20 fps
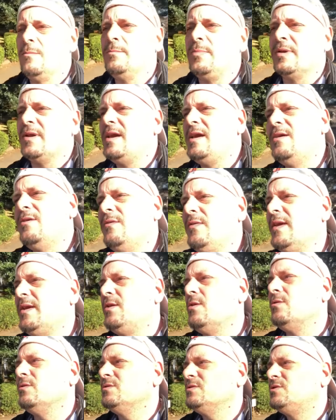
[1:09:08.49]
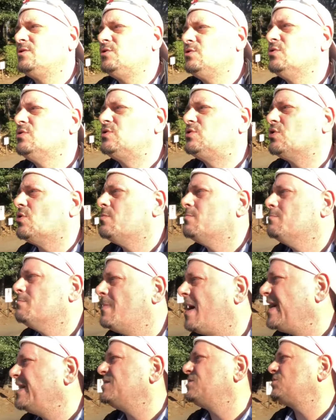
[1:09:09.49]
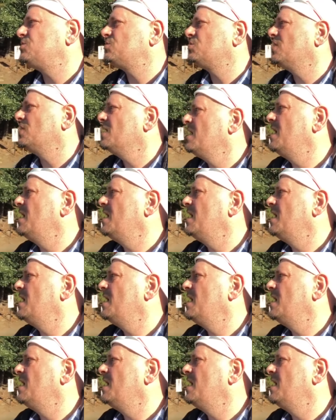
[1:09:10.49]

But here they don't do so much.